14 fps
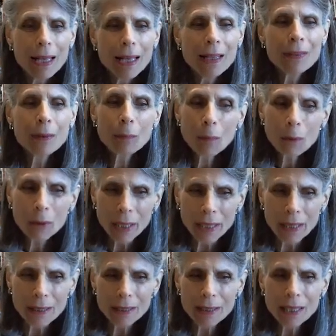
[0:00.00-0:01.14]
In the
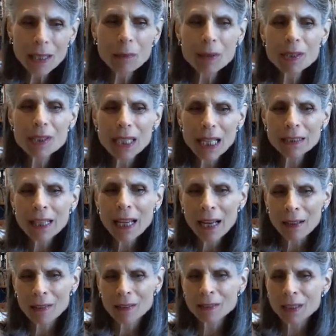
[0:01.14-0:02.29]
morning, he would send a
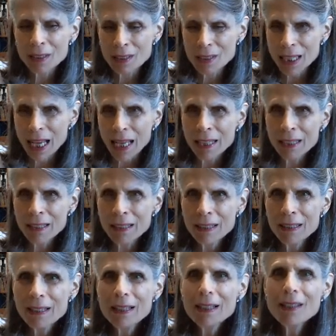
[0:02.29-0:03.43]
herald and say,
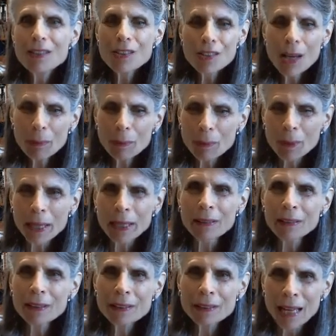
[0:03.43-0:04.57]
separate
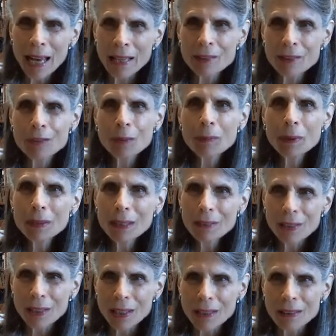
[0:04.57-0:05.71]
the dead from the
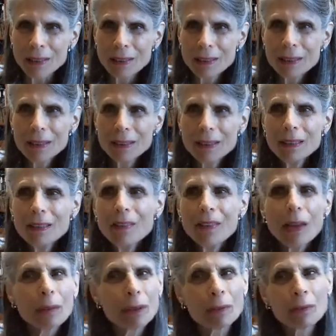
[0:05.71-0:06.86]
living. They
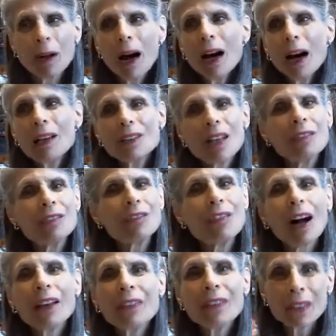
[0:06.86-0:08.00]
would arise and
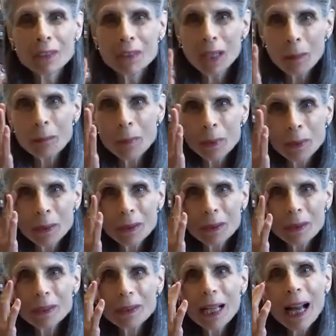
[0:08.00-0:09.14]
find their number
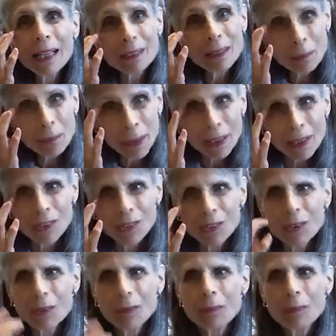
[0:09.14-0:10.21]
had diminished.